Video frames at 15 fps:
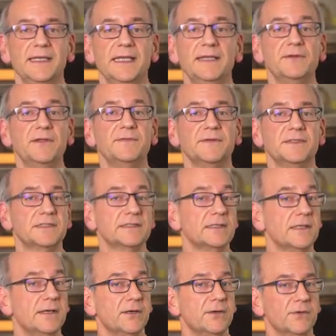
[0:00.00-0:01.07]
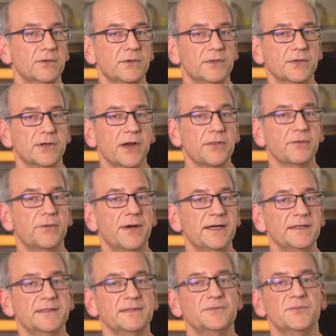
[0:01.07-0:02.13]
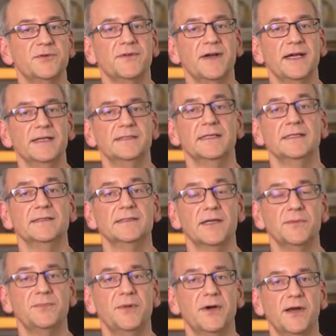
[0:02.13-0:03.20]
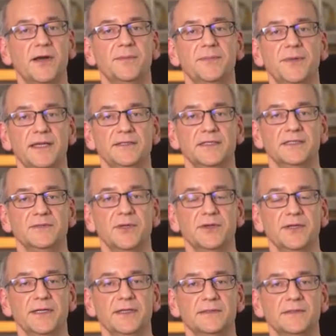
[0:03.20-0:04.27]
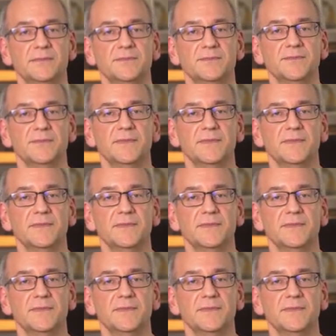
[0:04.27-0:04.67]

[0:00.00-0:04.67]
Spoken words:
even if it's slow or otherwise provides a subpar page experience.